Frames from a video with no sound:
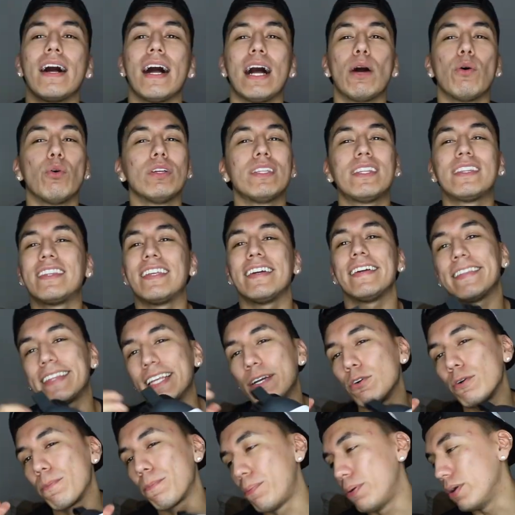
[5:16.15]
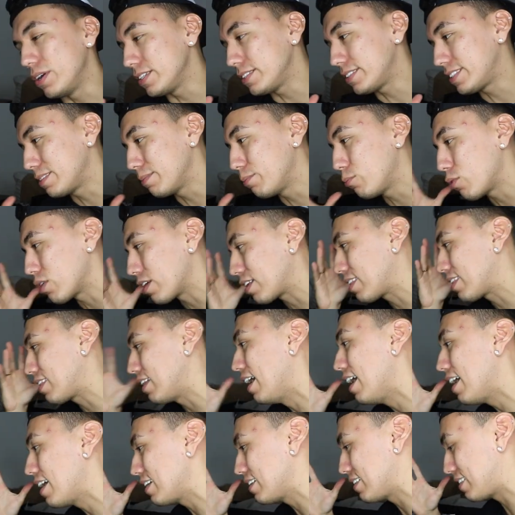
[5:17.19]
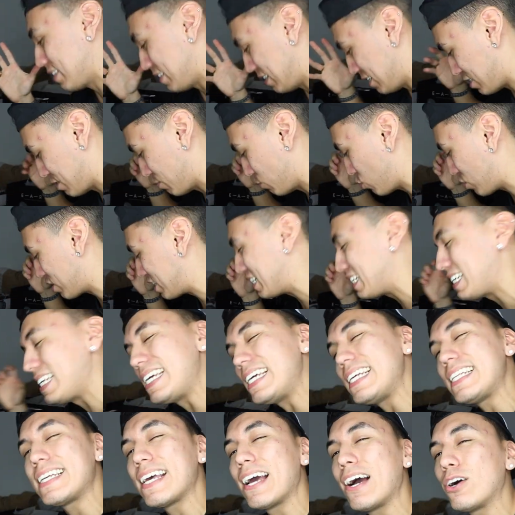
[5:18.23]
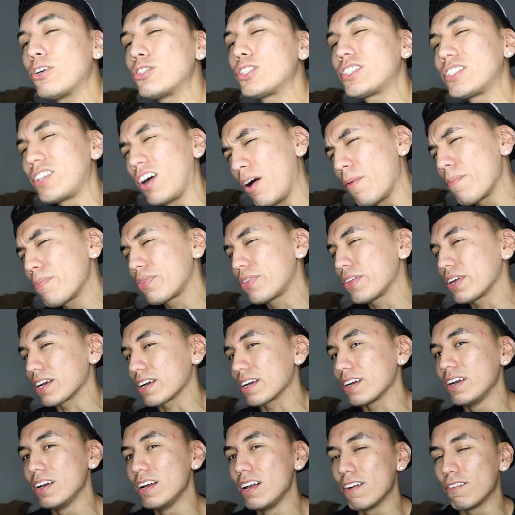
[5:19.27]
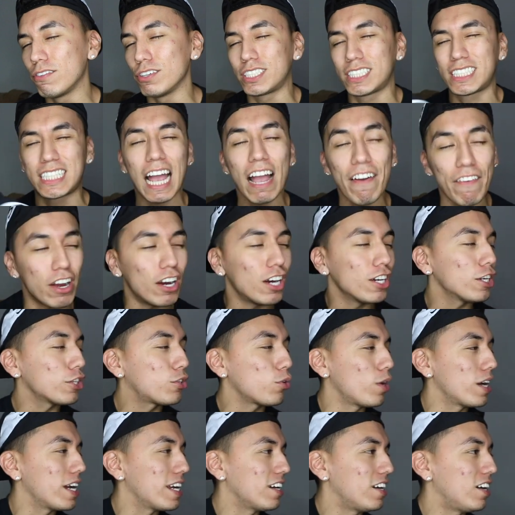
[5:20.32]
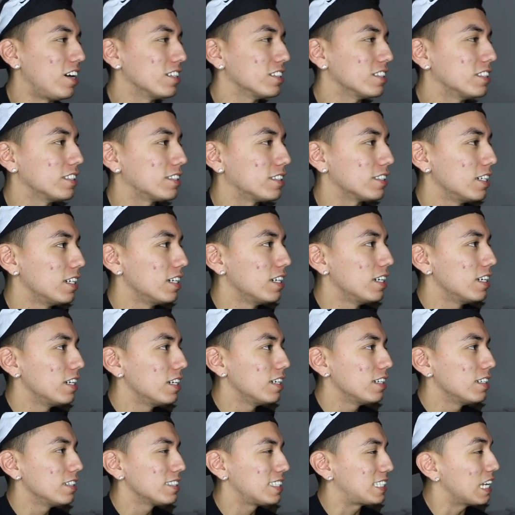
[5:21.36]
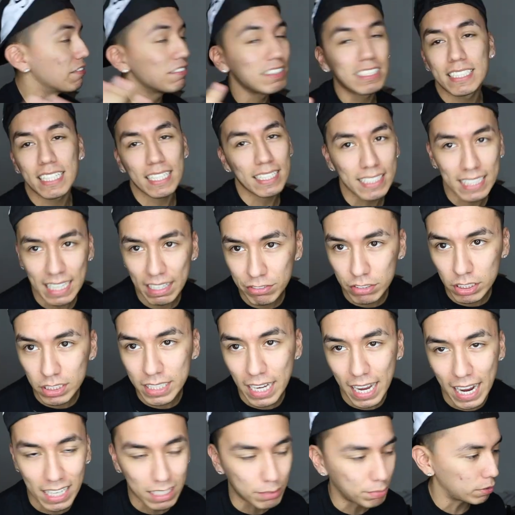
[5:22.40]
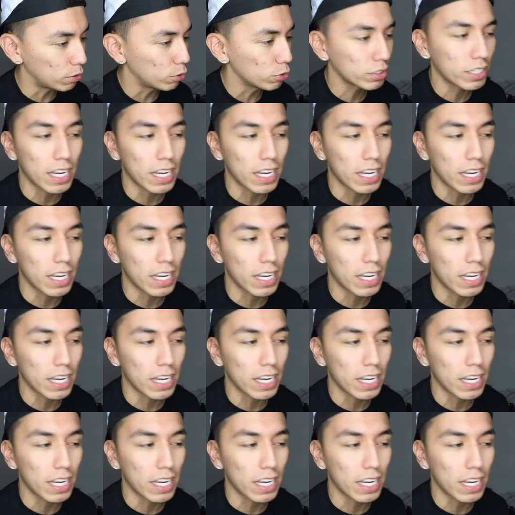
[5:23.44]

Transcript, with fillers: I would think they would put some more thought into this, some more detail, something. For seven hundred twenty dollars, seven sixty after tax, but who's